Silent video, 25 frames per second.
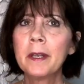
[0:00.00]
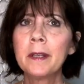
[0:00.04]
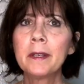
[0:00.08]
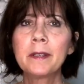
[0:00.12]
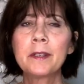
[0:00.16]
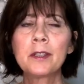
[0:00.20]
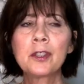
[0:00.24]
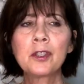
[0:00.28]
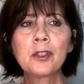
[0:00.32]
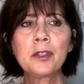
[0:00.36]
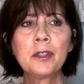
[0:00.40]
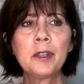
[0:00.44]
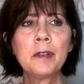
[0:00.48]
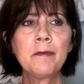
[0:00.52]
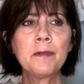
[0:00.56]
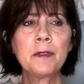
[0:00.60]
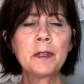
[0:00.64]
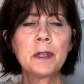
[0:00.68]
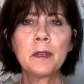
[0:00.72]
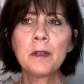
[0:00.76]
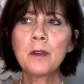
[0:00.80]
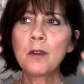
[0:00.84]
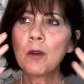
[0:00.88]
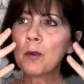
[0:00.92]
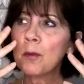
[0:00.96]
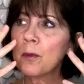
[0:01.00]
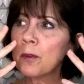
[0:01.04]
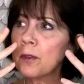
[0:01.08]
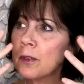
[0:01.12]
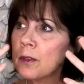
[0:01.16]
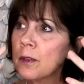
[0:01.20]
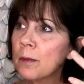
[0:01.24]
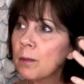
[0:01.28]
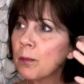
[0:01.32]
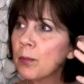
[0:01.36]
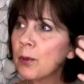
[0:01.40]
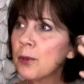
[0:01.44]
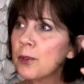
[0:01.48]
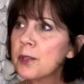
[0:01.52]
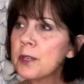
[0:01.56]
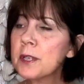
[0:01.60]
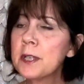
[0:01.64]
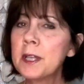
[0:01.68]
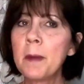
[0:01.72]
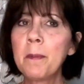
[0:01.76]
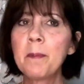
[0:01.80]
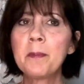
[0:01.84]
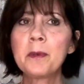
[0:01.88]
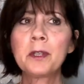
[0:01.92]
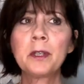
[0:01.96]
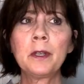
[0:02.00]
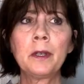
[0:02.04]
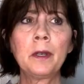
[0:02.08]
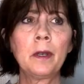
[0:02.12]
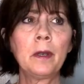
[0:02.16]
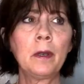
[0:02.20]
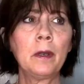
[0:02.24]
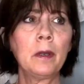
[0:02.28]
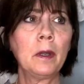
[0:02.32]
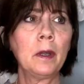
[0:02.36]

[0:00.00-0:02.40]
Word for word: shifts in your perception